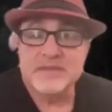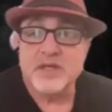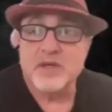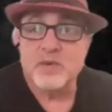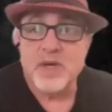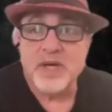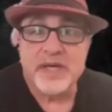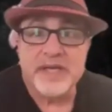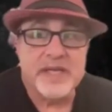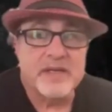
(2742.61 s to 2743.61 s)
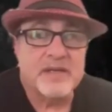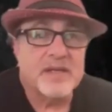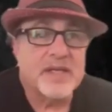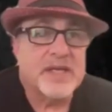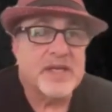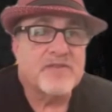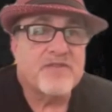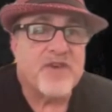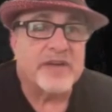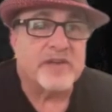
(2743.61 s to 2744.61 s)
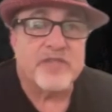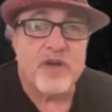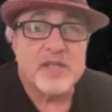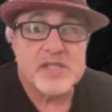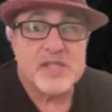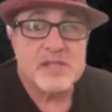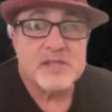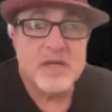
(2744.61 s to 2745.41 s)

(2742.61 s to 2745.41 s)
So any final thoughts